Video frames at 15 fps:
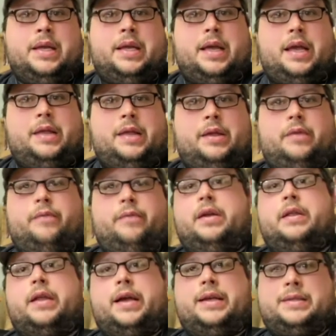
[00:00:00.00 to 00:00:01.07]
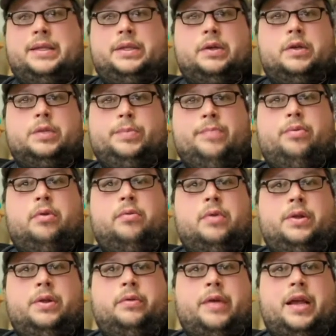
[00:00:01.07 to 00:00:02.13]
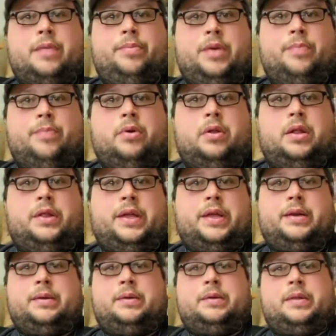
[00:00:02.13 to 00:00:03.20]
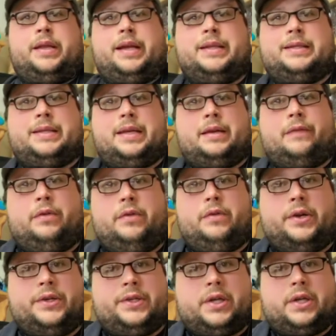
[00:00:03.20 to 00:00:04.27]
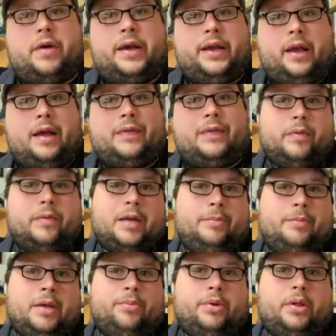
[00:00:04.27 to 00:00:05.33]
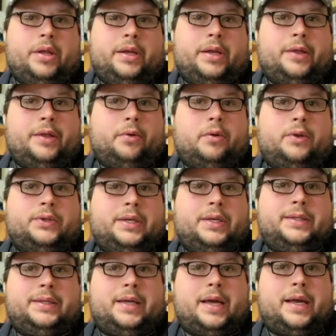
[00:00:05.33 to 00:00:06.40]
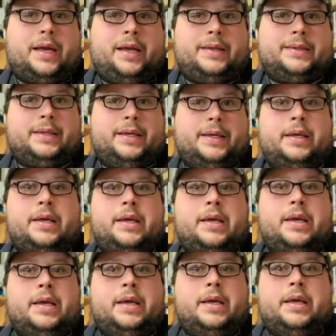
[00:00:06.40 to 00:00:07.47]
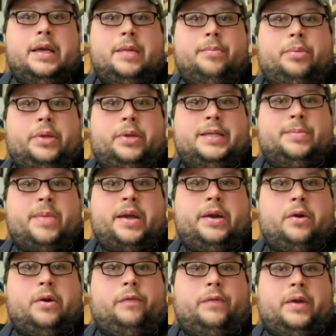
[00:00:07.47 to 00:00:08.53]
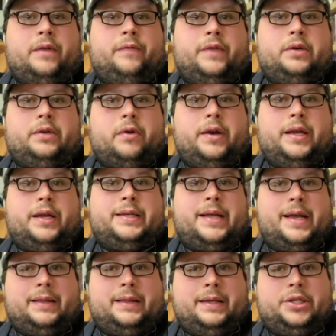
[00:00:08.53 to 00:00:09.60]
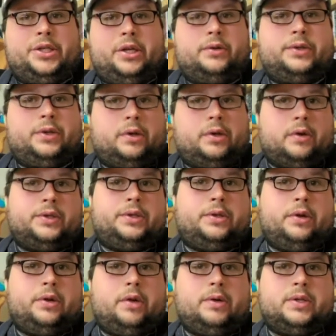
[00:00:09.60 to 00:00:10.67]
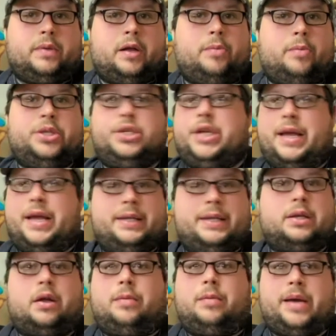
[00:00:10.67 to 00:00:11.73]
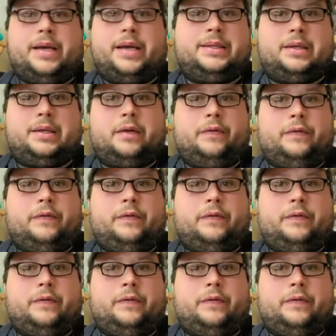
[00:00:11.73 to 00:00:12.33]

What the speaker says: and then realized that those people weren't the right people. And then, like I said, a few years ago, I got the right people in Heather Olson and Scott Hensley in place. My girlfriend, Victoria Tanley, she owns her own studio as well, but she edits all of my stuff